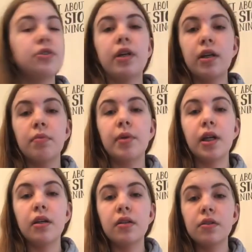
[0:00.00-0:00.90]

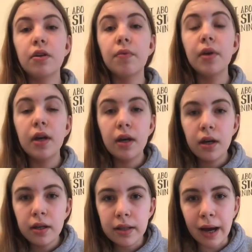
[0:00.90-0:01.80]
companion. So
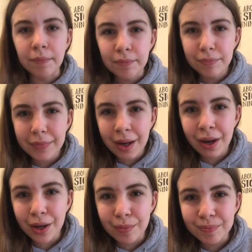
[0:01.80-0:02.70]
yeah,
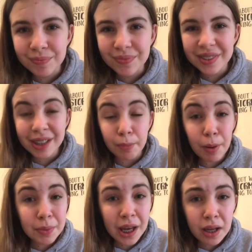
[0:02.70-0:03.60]
step
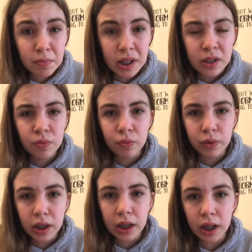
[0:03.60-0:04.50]
up game is
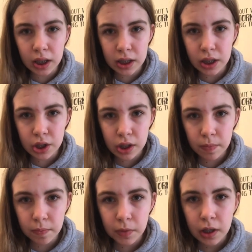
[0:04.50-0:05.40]
really gonna teach
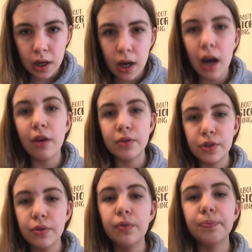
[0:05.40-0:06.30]
them how
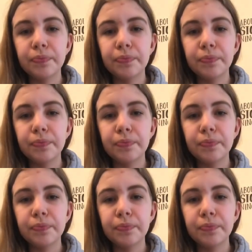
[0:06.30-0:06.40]
to